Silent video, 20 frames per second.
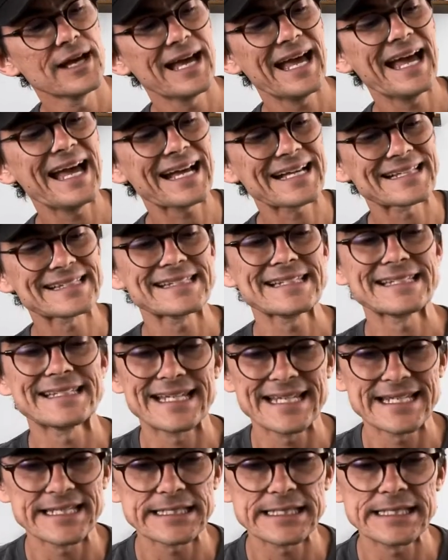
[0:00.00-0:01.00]

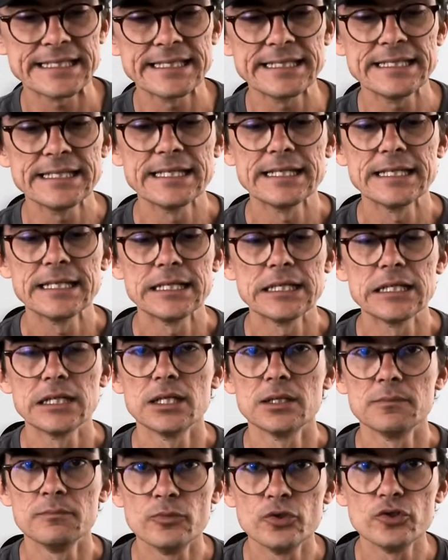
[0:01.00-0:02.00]
accidentally
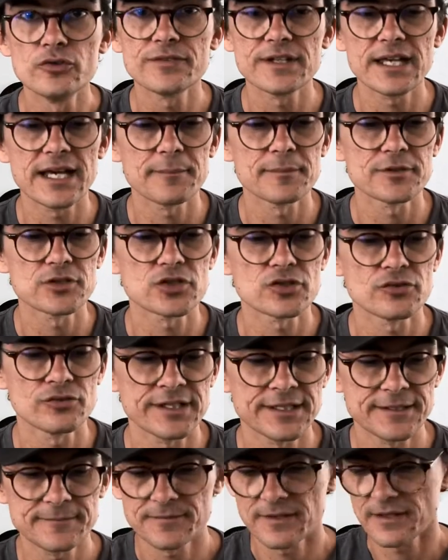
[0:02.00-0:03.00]
move the aperture
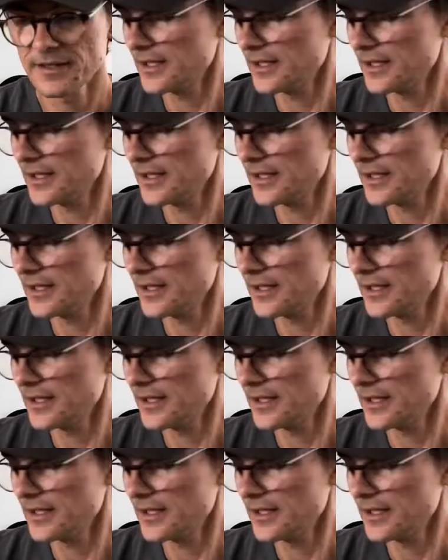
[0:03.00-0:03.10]
ring,